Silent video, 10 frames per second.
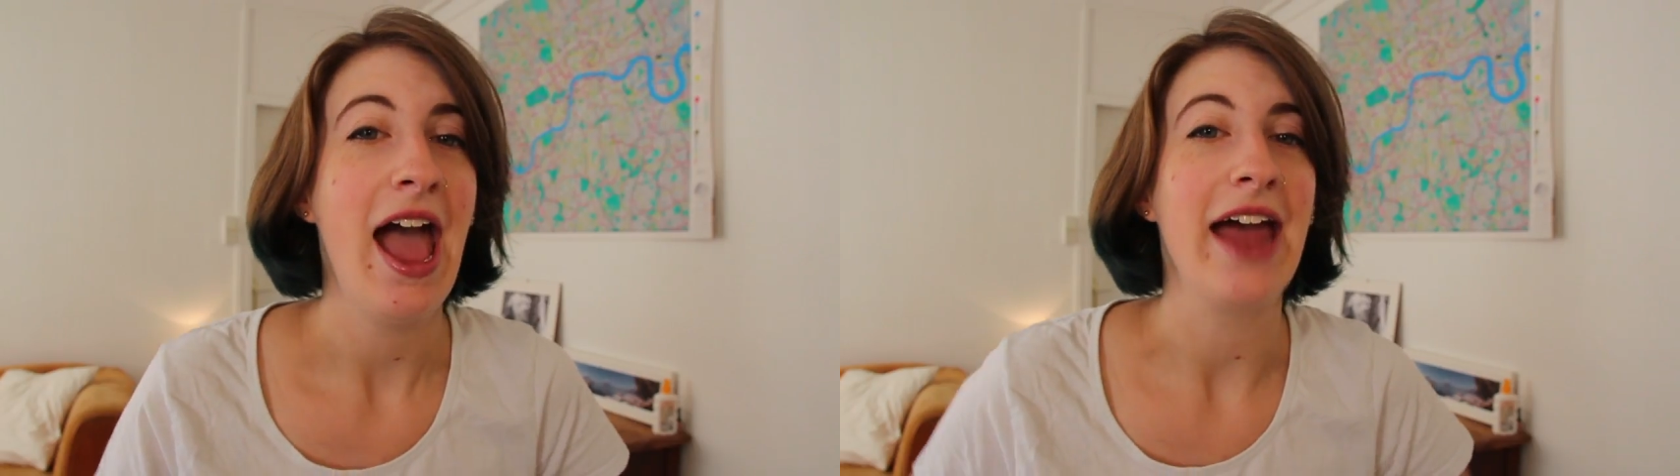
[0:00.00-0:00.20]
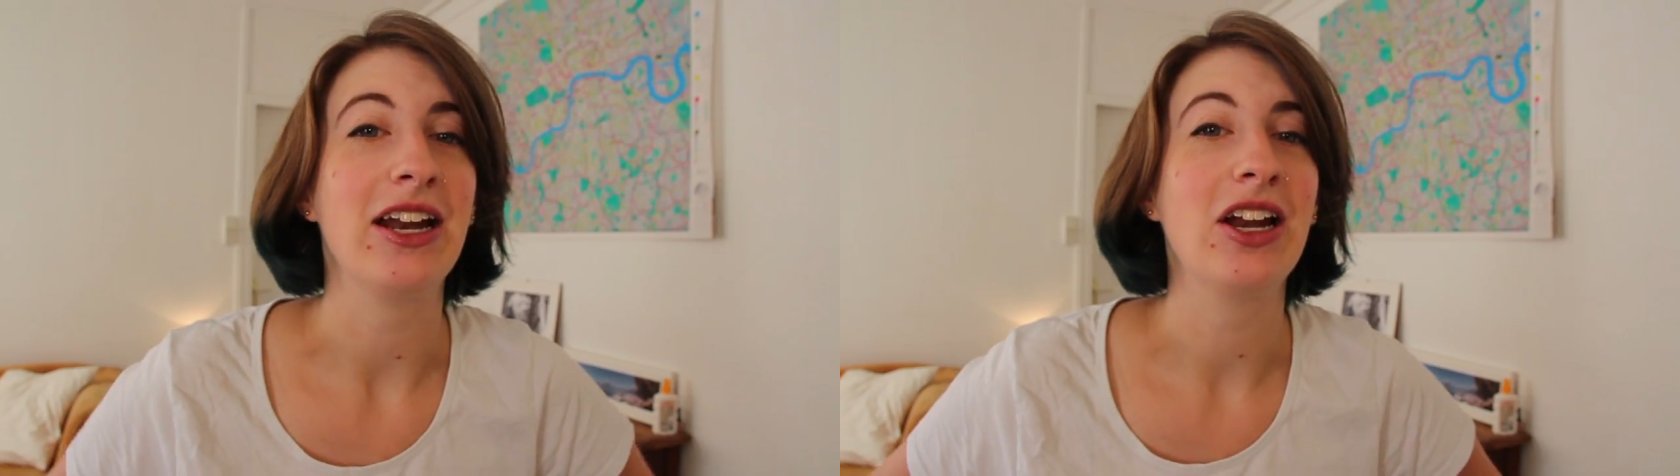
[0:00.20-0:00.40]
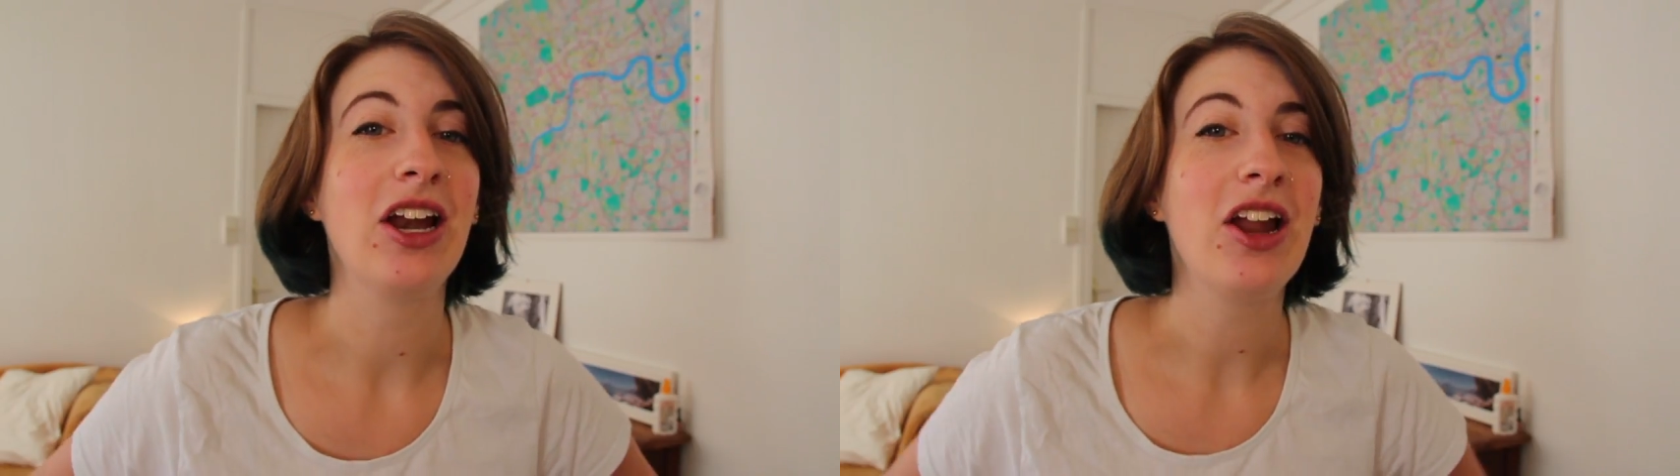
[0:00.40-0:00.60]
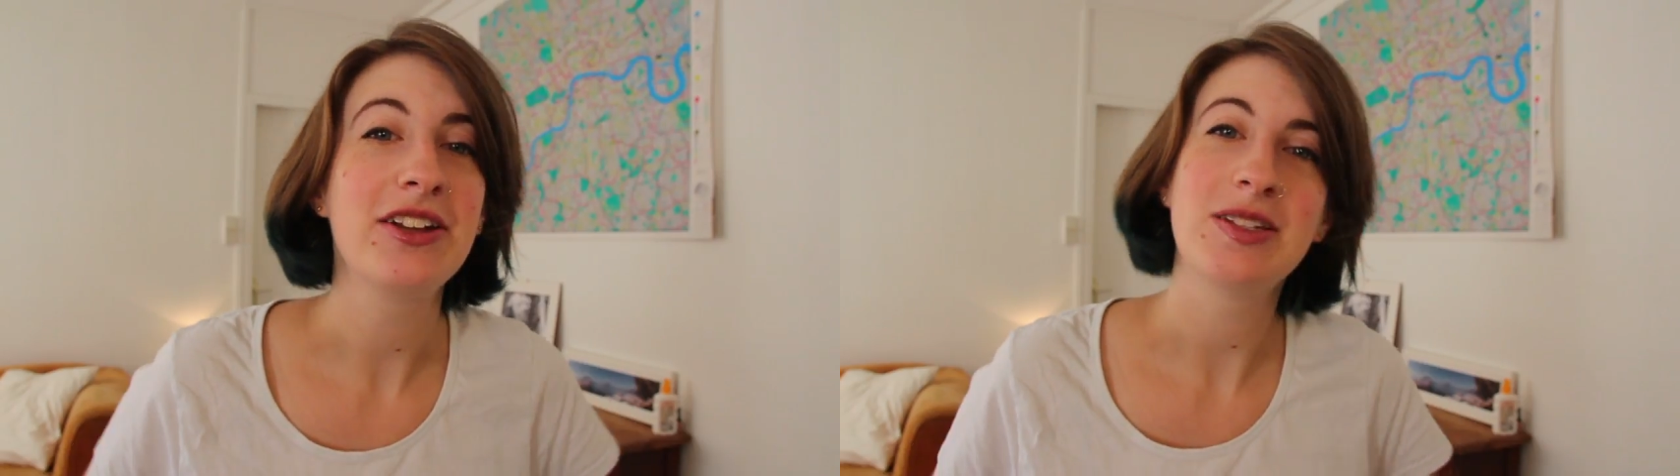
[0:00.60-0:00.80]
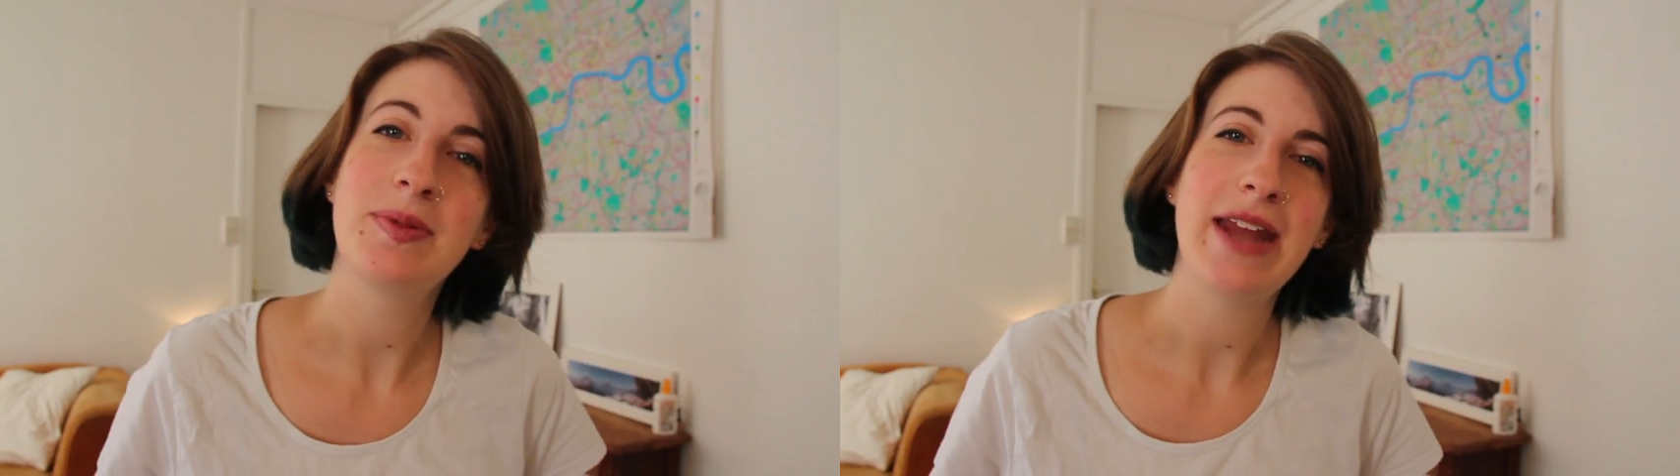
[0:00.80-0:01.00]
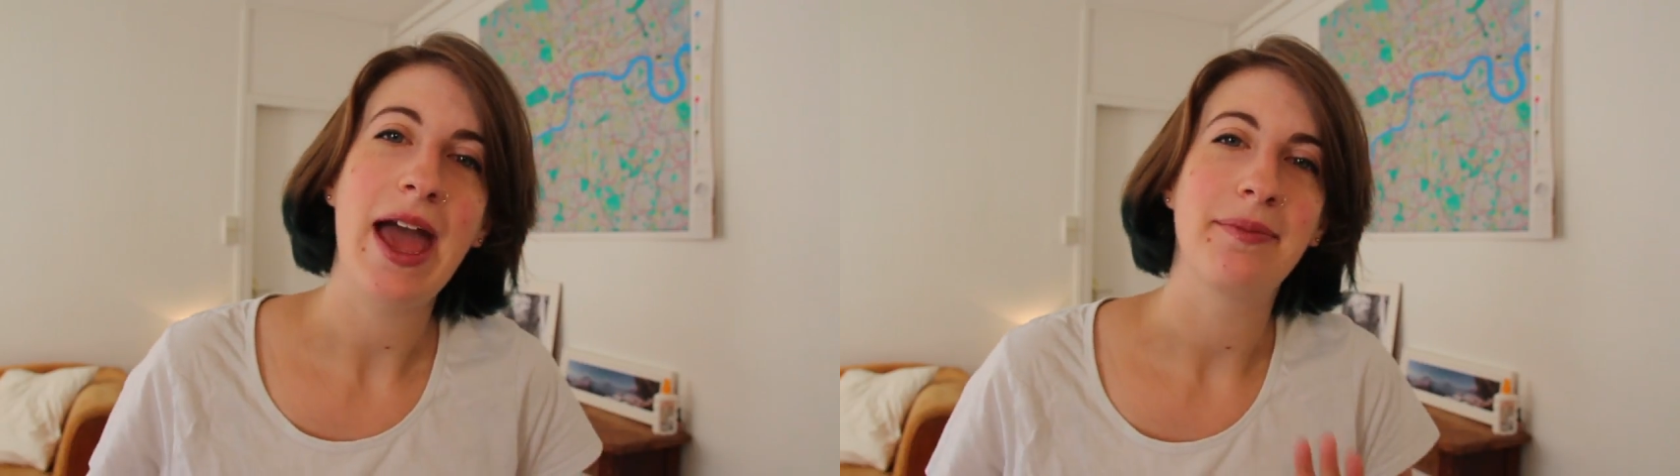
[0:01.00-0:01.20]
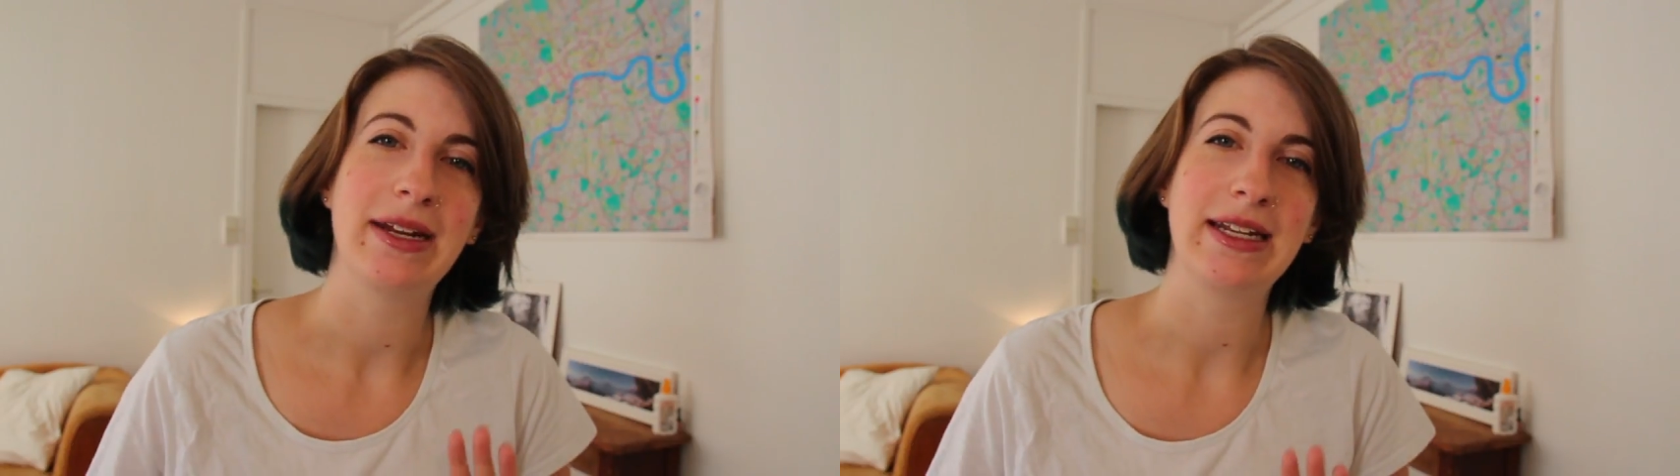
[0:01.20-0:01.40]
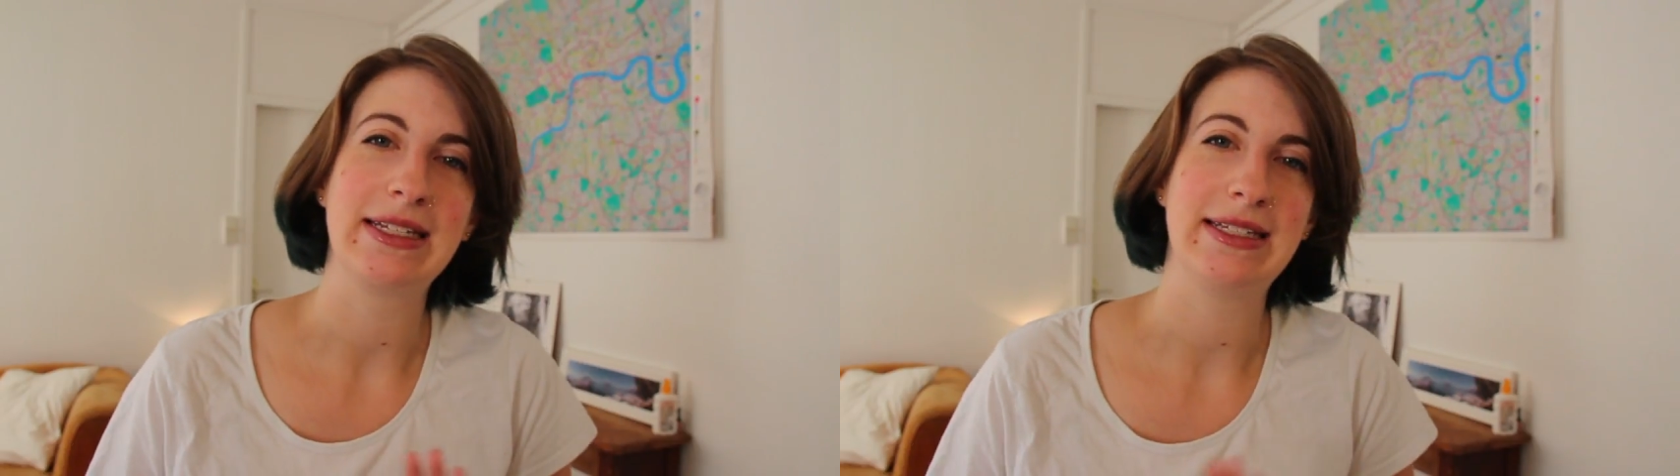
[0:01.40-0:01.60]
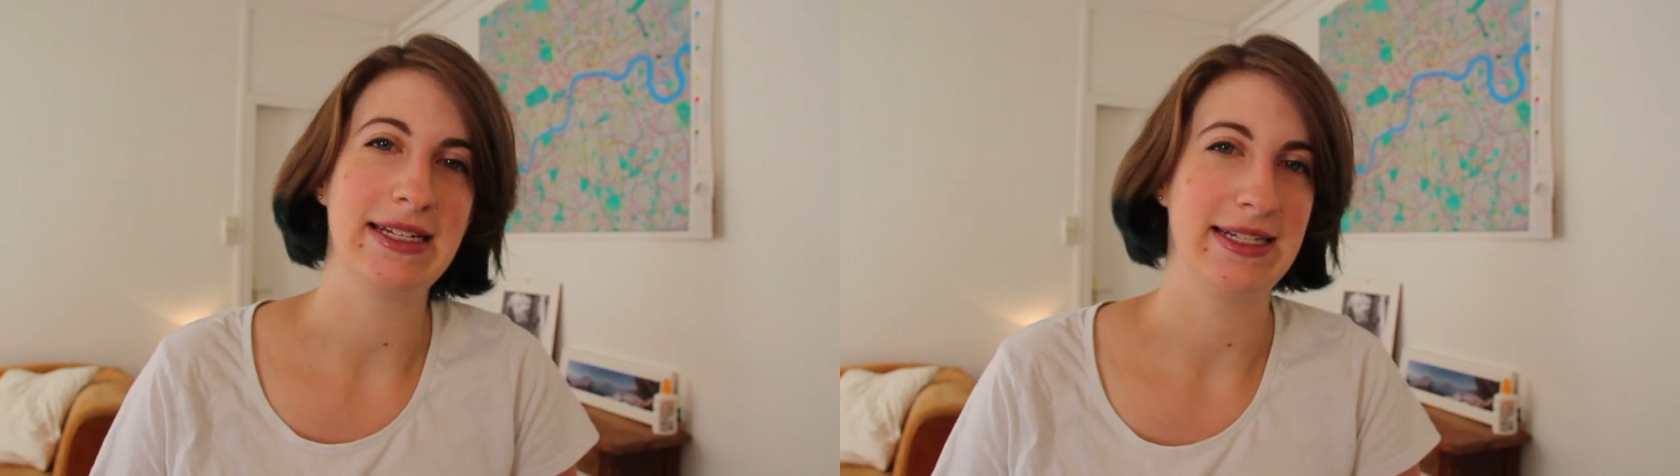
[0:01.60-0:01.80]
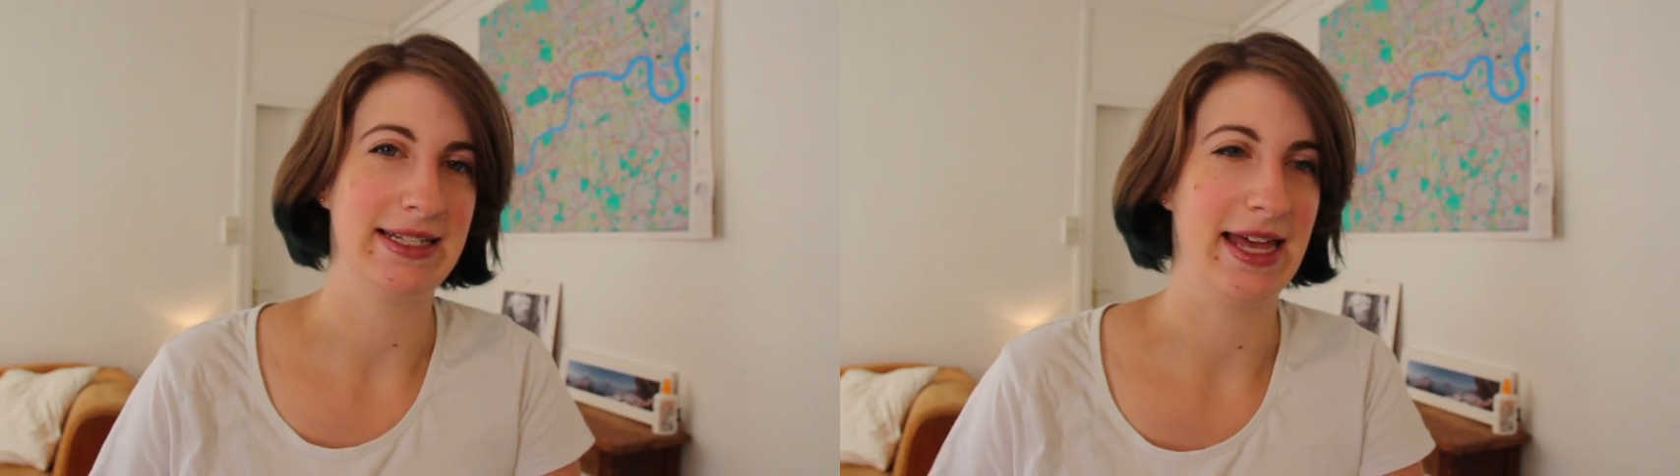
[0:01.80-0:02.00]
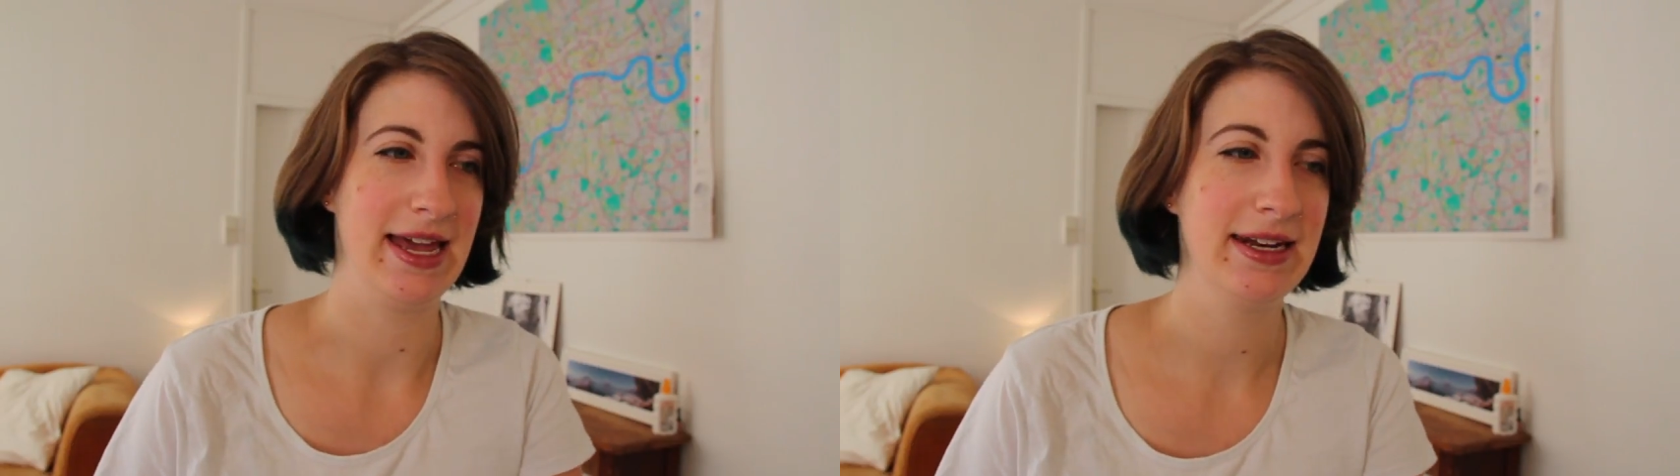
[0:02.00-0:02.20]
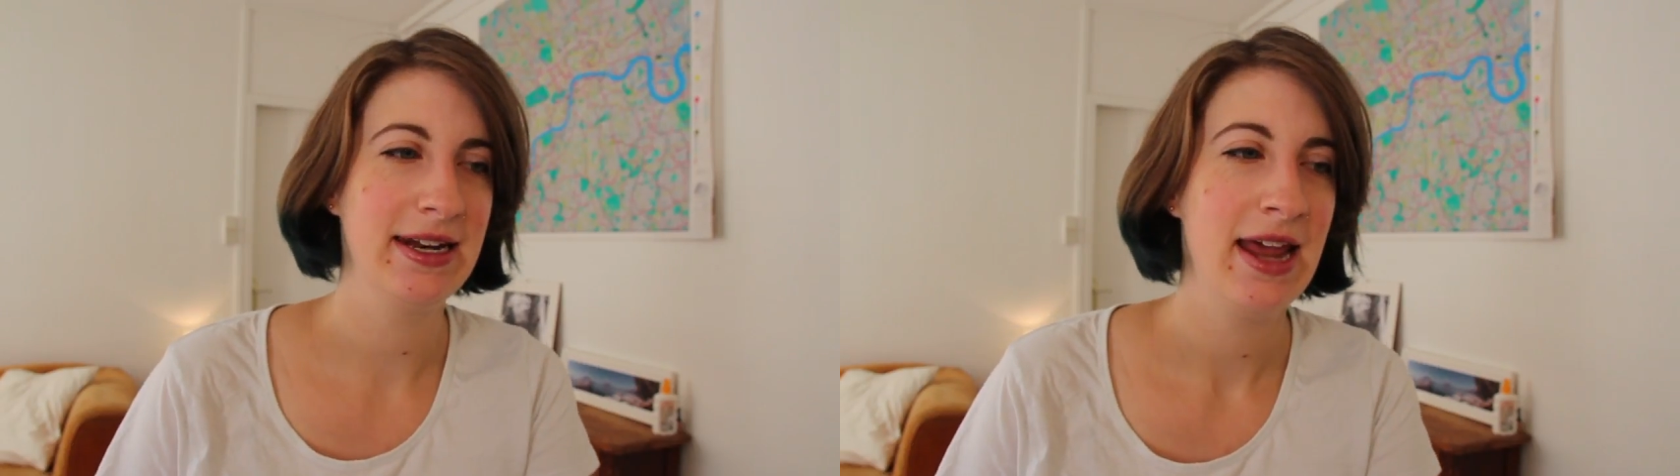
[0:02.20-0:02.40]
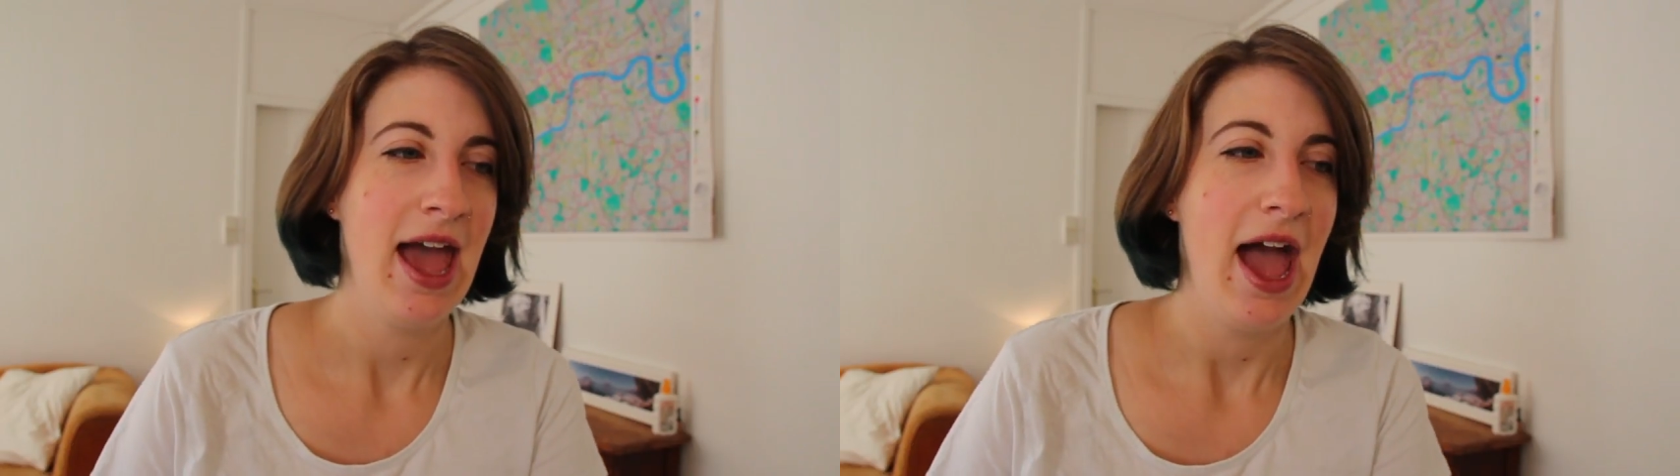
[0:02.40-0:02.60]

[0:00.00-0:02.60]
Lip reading: and lots been happening since then.